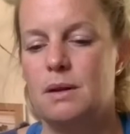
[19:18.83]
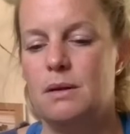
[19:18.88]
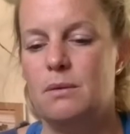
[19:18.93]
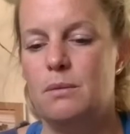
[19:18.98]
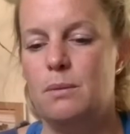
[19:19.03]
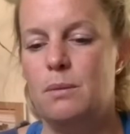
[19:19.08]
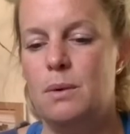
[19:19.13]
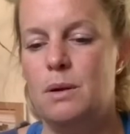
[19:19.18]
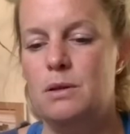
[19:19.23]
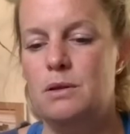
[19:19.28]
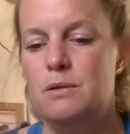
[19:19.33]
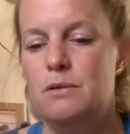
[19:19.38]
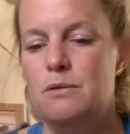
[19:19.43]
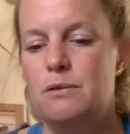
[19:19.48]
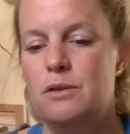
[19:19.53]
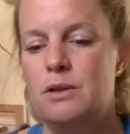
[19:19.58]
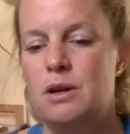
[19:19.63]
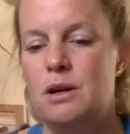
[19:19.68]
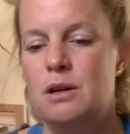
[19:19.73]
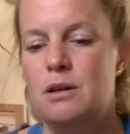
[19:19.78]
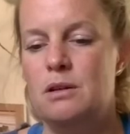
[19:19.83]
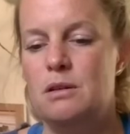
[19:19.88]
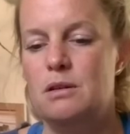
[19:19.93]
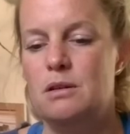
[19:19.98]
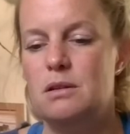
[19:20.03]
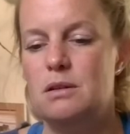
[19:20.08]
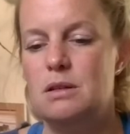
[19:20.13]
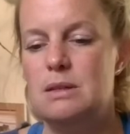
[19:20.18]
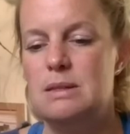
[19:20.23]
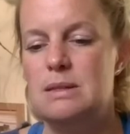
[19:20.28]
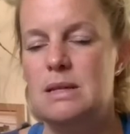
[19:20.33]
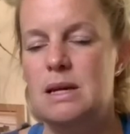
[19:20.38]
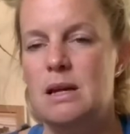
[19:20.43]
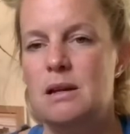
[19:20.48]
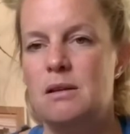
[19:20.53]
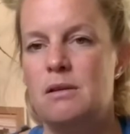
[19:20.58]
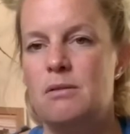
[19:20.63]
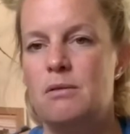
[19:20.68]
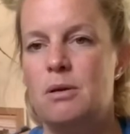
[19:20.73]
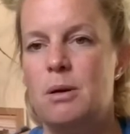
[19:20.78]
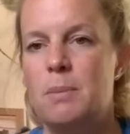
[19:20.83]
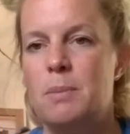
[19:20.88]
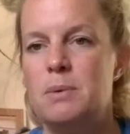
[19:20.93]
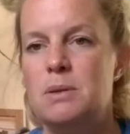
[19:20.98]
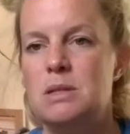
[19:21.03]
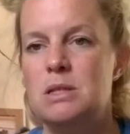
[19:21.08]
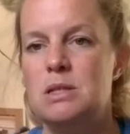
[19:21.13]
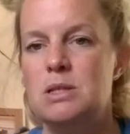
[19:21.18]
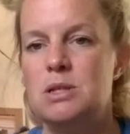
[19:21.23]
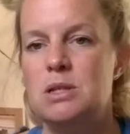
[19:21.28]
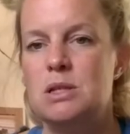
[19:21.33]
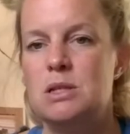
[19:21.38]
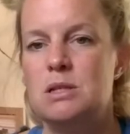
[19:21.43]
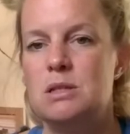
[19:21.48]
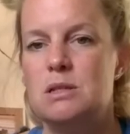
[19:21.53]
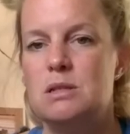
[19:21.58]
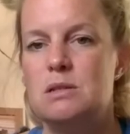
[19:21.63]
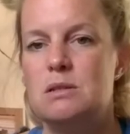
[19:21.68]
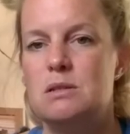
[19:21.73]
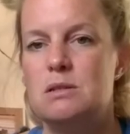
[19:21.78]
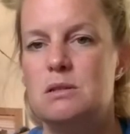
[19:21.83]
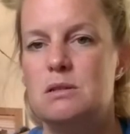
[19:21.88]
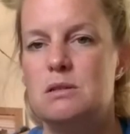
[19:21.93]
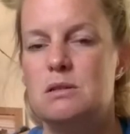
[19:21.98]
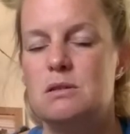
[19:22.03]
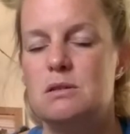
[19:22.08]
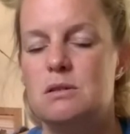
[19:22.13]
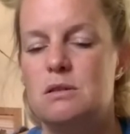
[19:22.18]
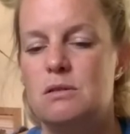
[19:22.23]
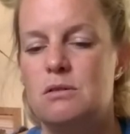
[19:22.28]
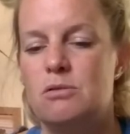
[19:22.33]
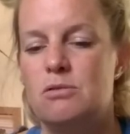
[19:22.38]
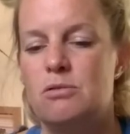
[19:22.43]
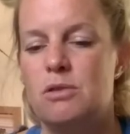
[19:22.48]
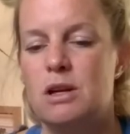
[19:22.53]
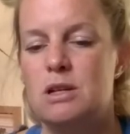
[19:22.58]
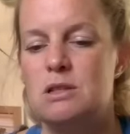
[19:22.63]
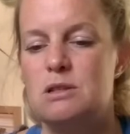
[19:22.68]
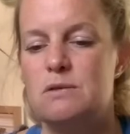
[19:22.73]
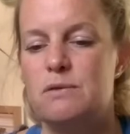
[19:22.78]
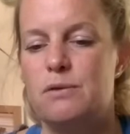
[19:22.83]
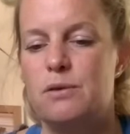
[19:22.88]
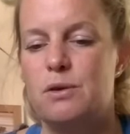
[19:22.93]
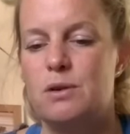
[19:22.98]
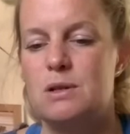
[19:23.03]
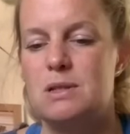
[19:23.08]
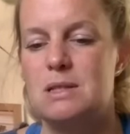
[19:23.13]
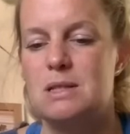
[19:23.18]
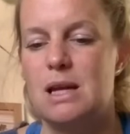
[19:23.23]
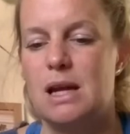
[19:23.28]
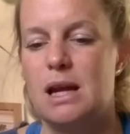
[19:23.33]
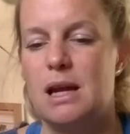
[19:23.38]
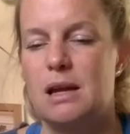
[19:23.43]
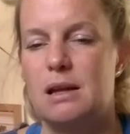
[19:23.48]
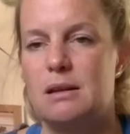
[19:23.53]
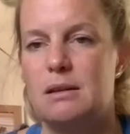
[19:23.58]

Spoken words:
When you've done 10 repetitions, rest for a second